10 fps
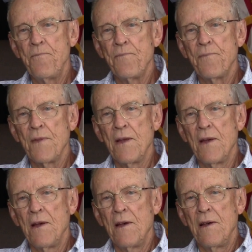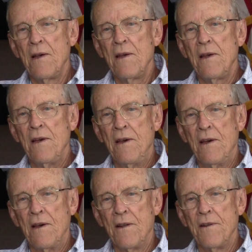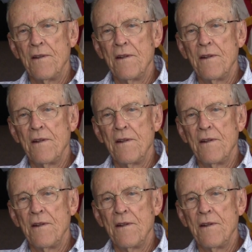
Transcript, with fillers: uh, and